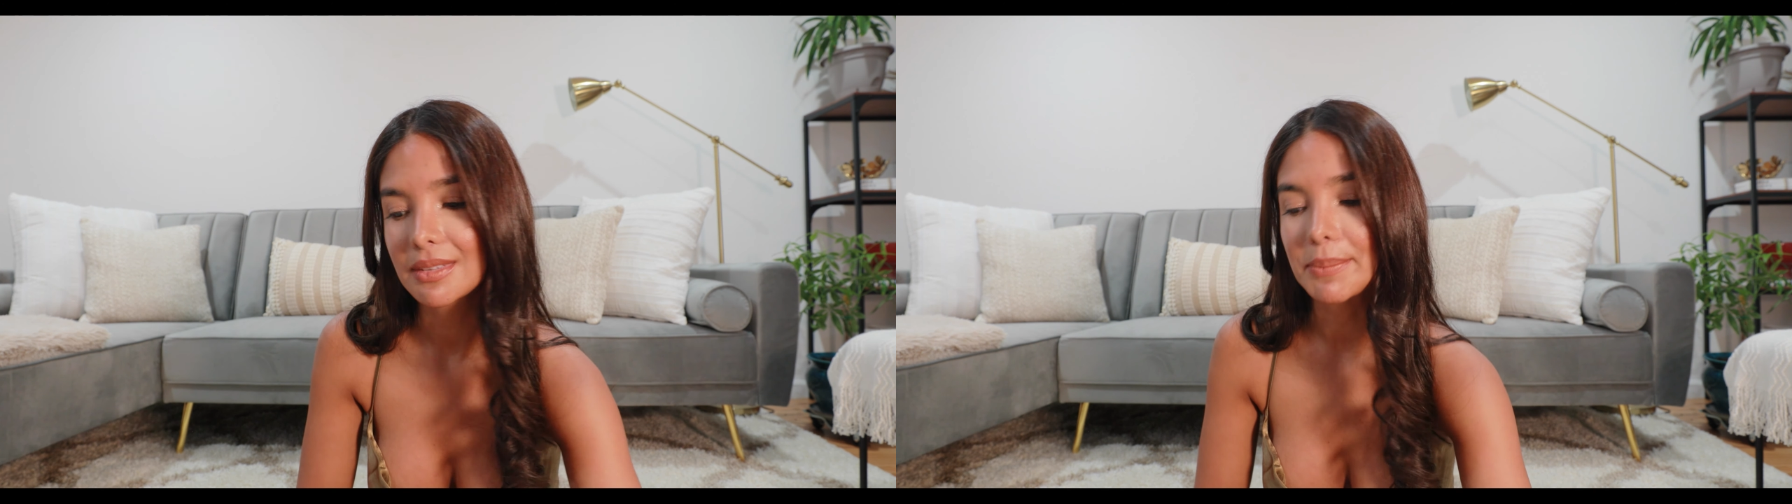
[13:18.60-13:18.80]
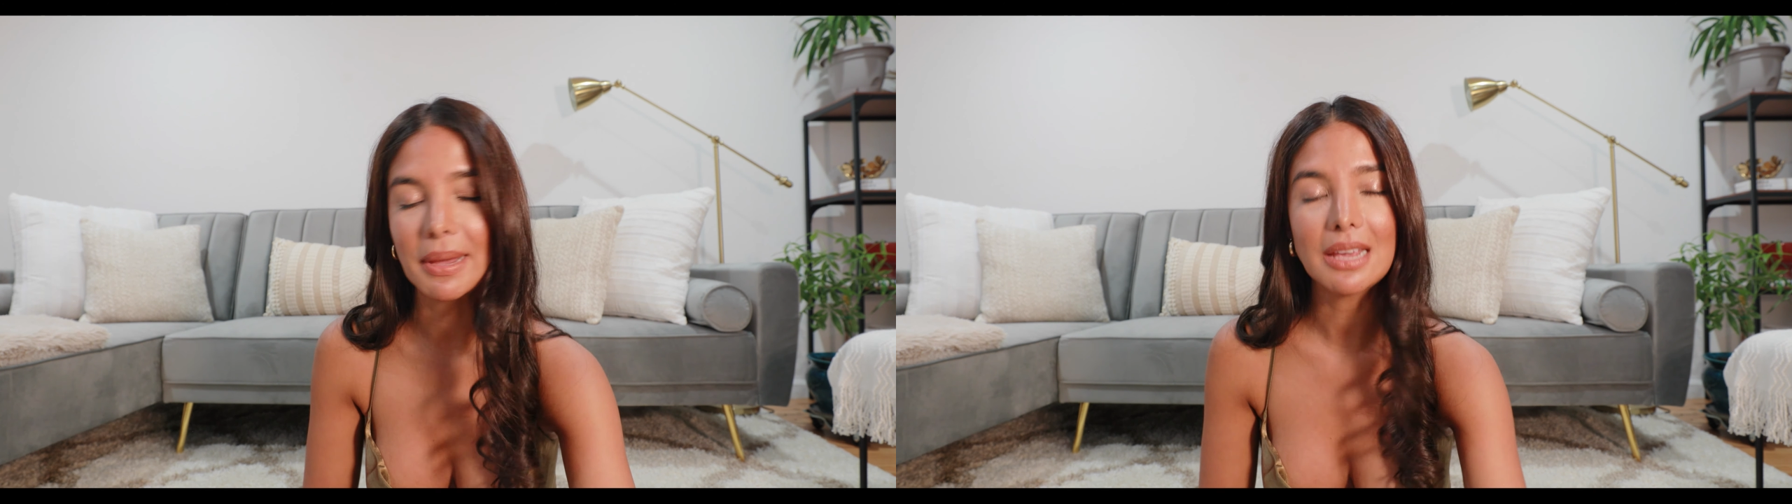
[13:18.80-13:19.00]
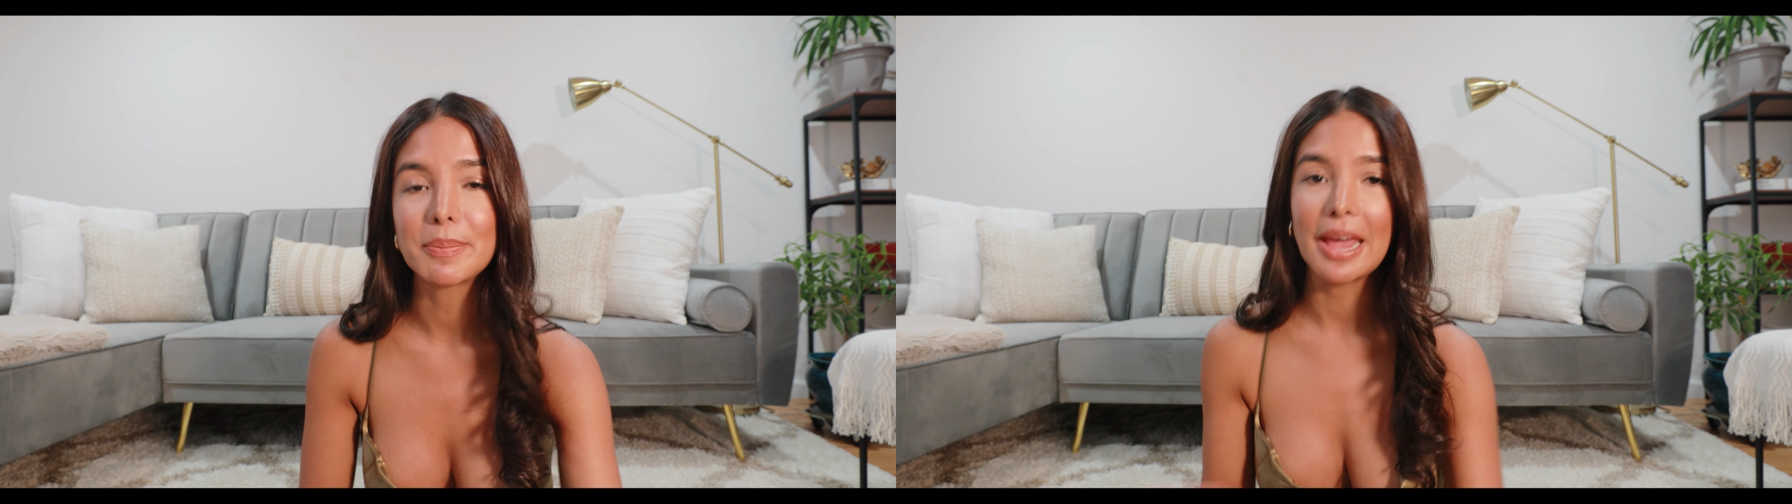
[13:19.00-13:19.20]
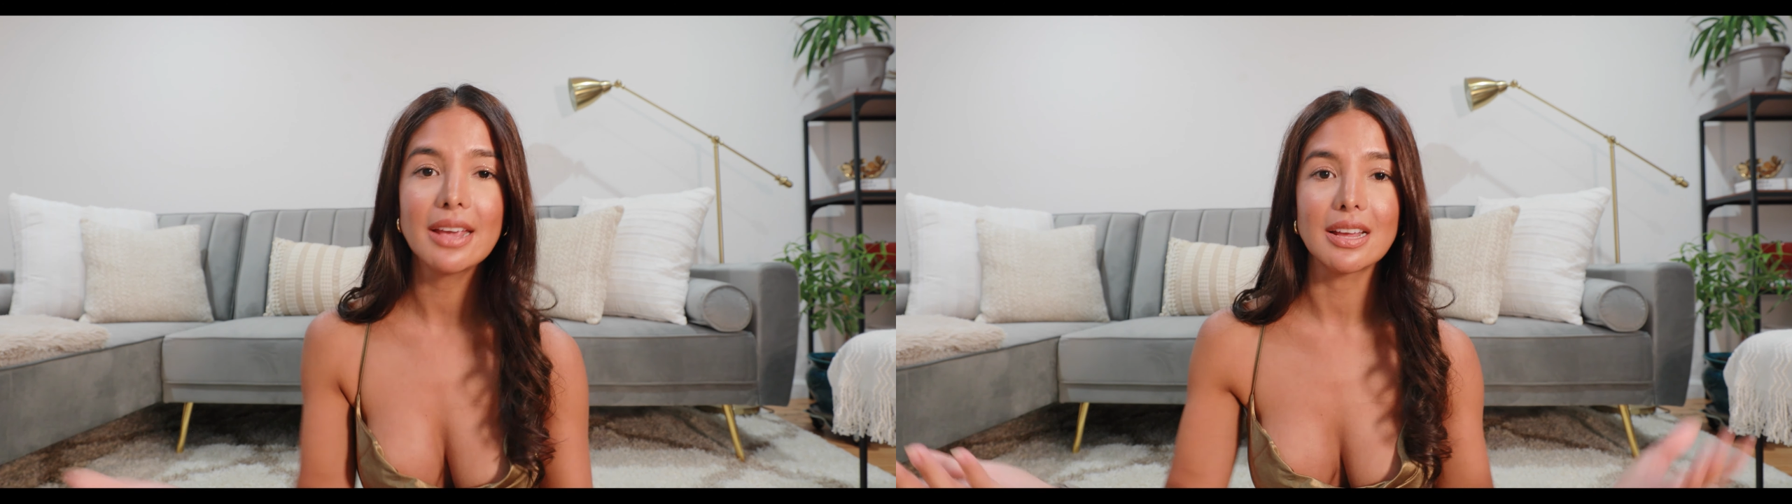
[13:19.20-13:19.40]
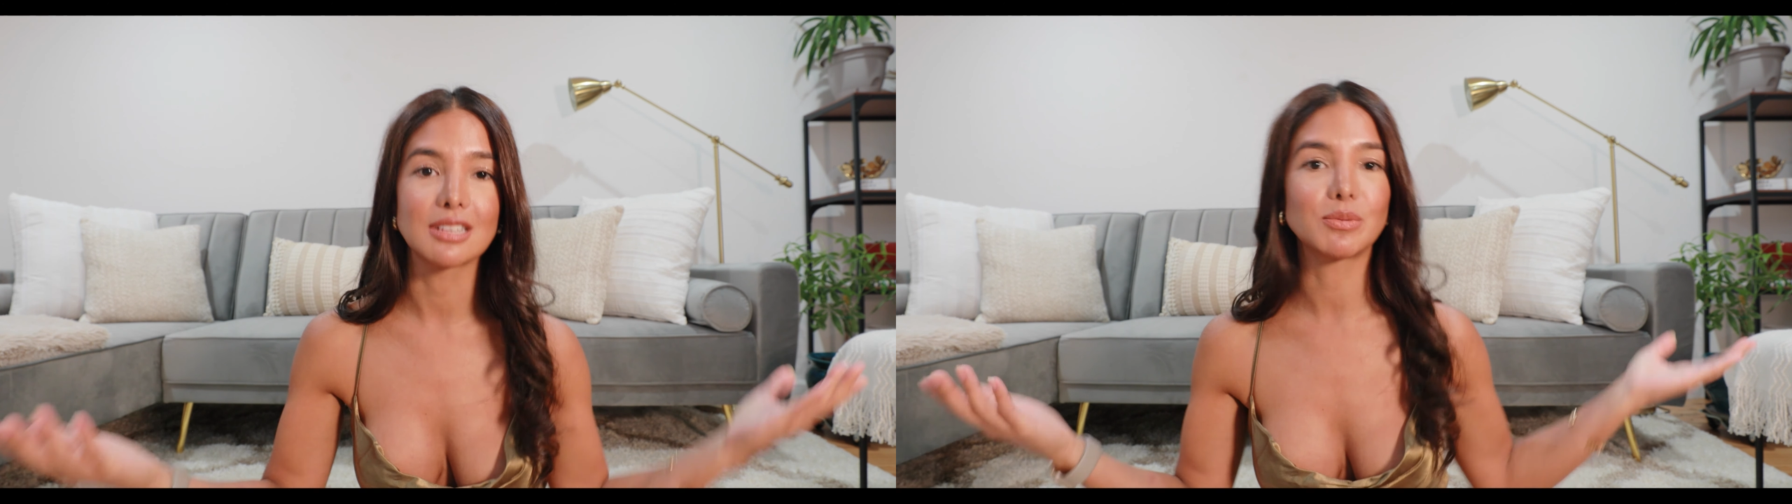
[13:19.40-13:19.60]
make
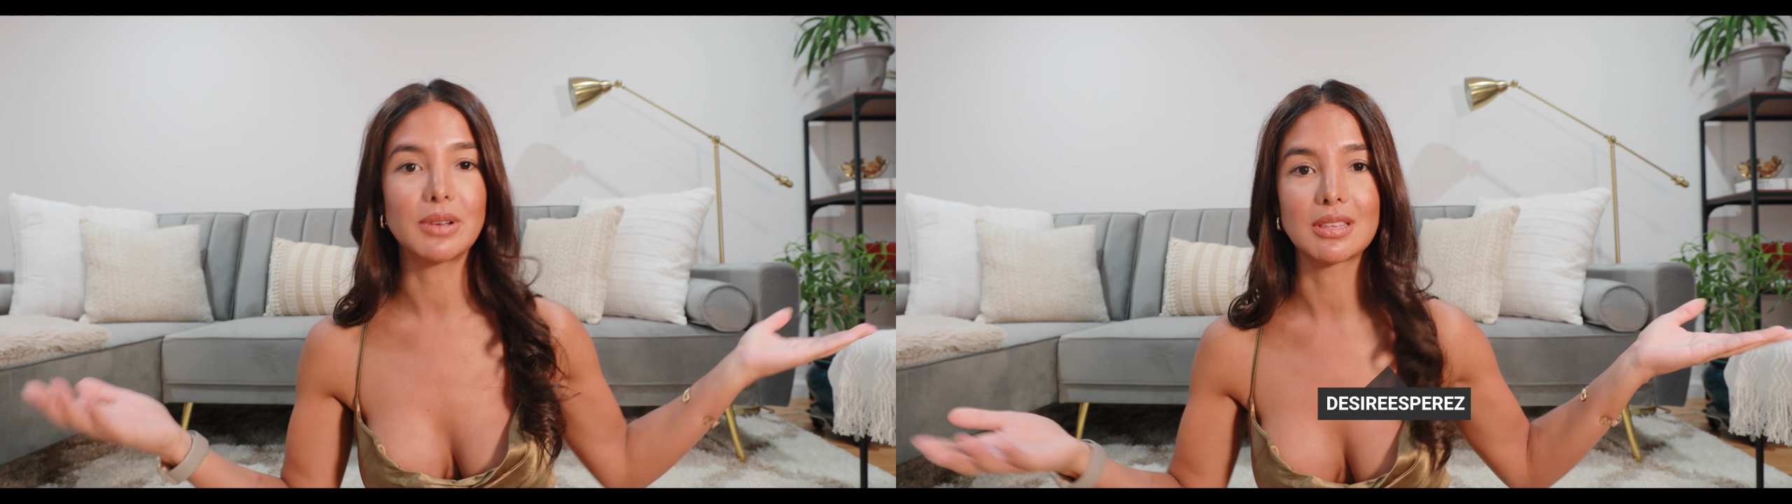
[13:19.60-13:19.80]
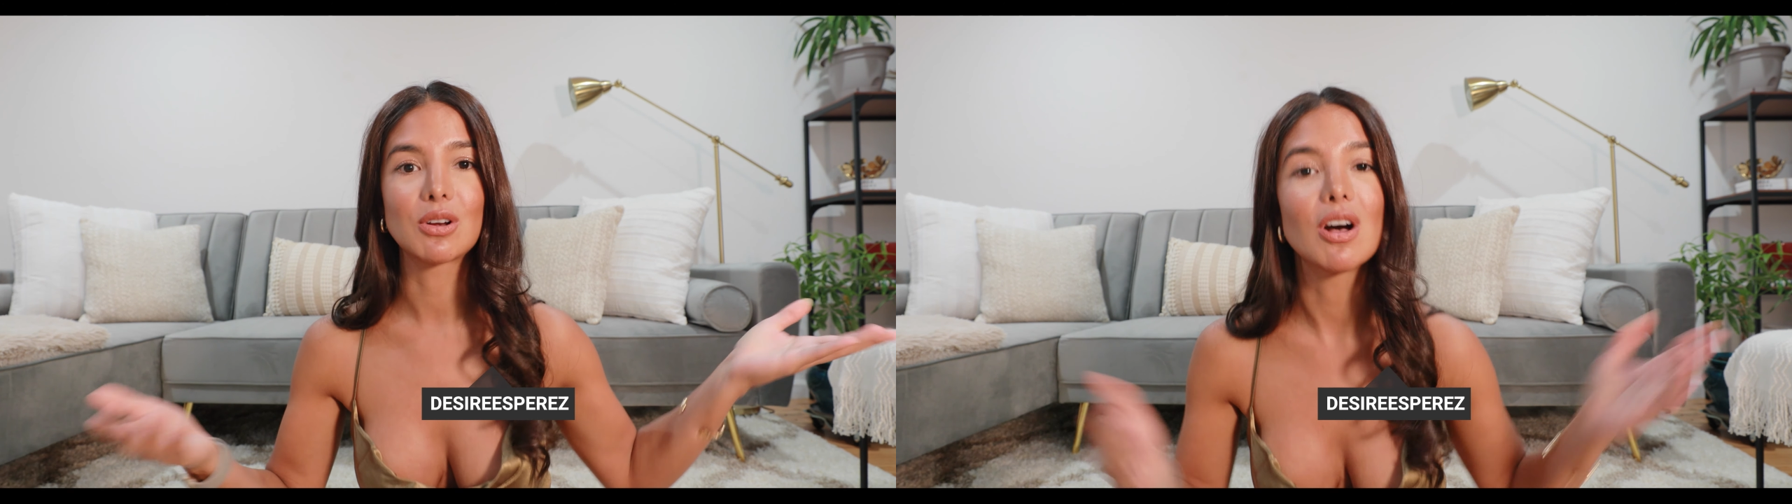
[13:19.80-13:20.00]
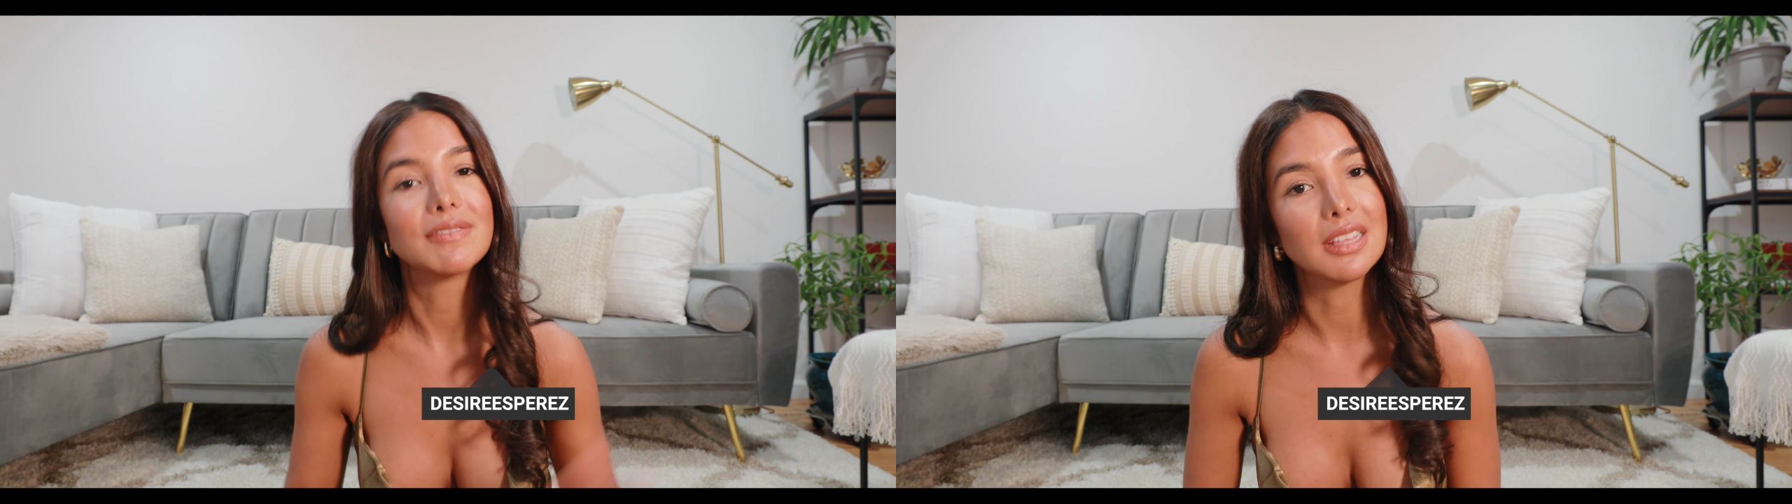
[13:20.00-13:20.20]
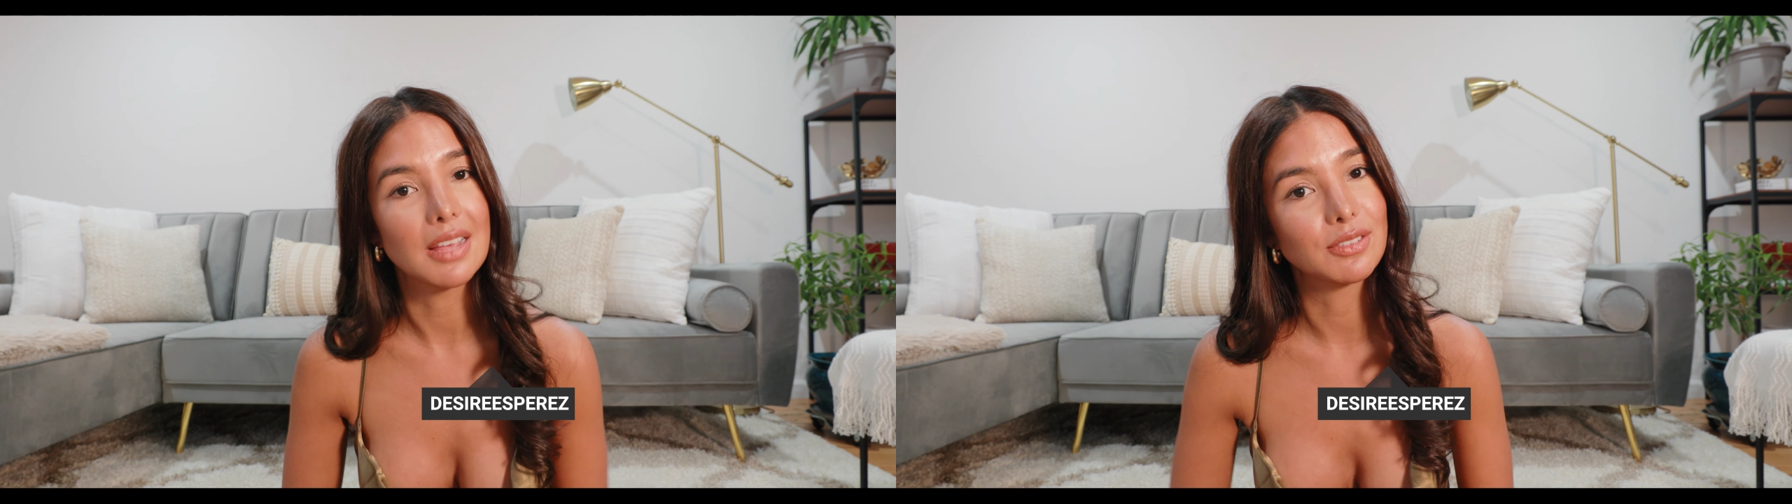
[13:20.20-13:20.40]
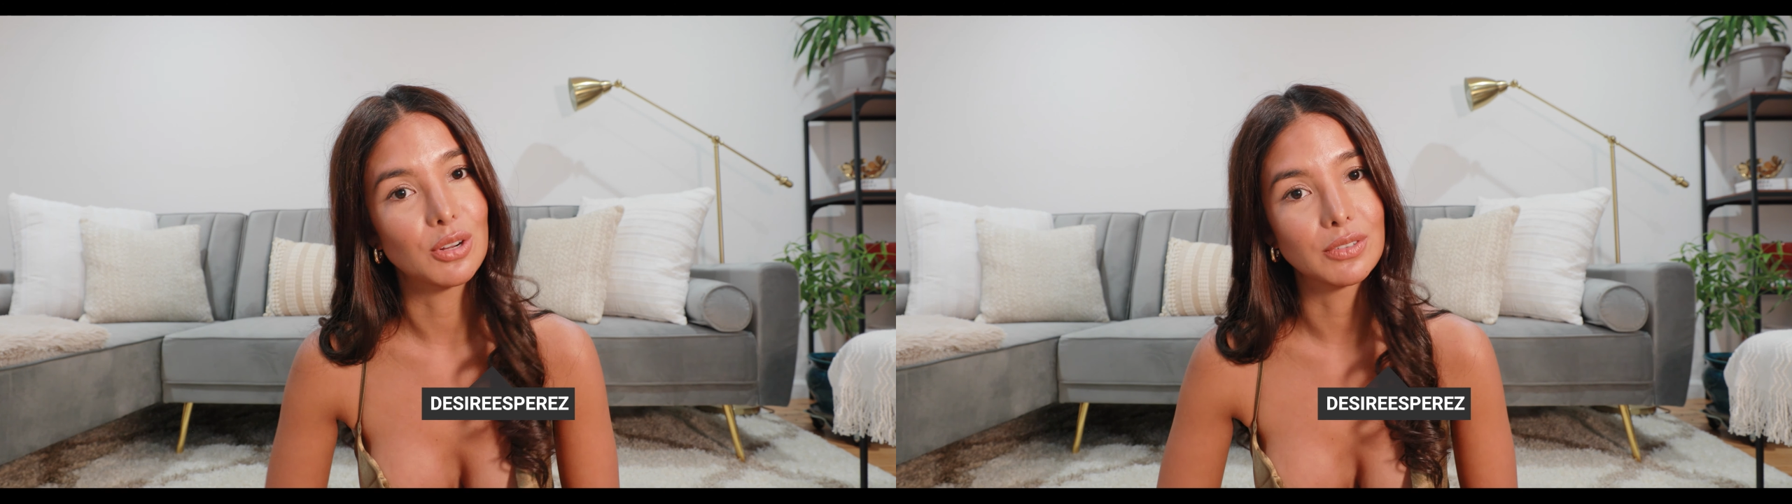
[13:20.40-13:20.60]
pancakes with coffee
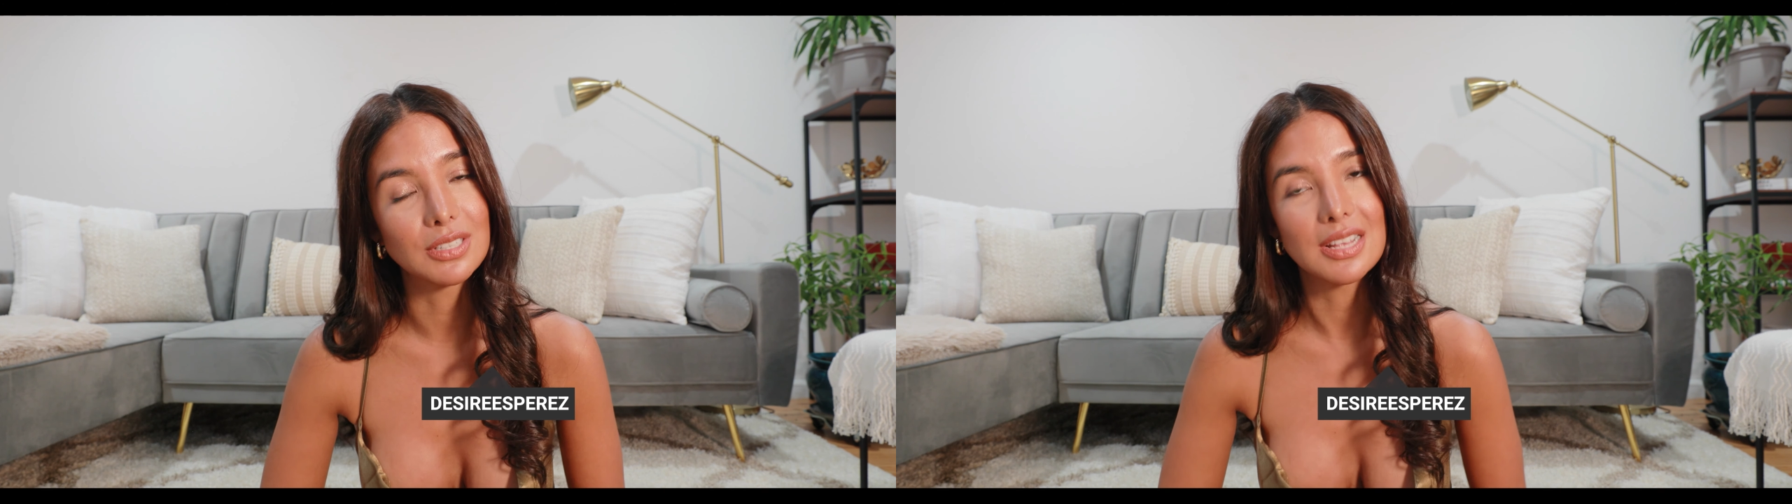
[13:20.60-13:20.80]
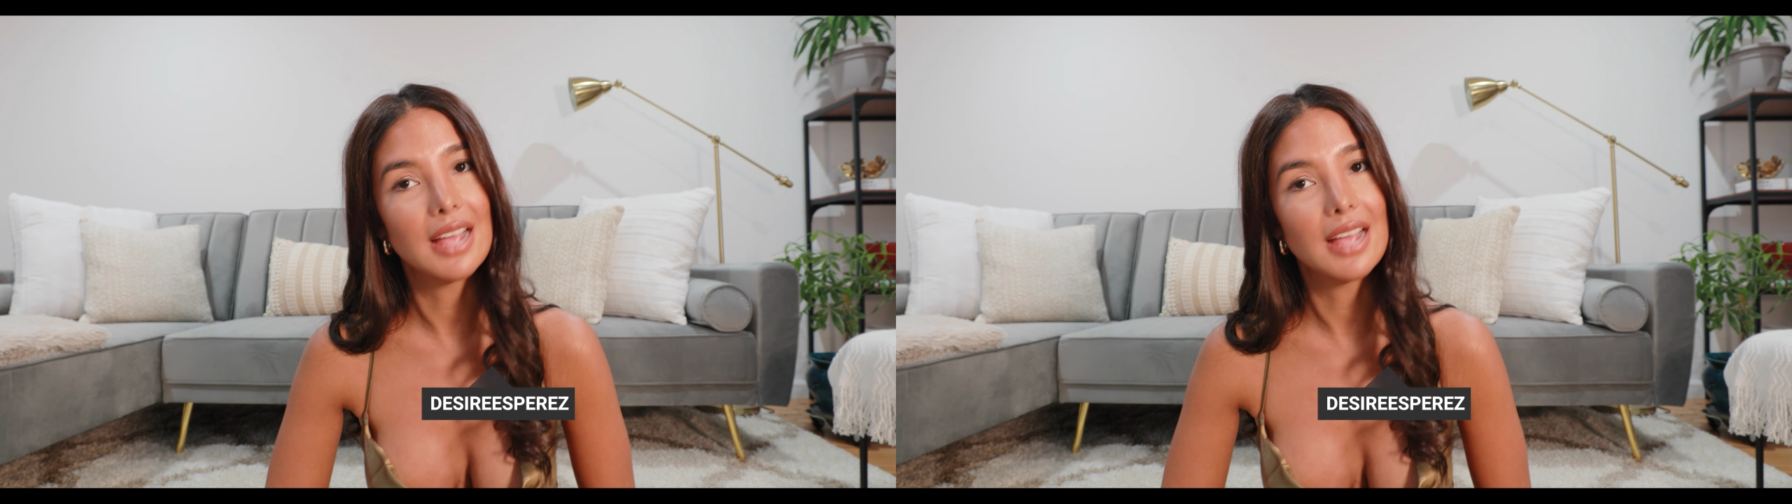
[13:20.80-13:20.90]
leftovers.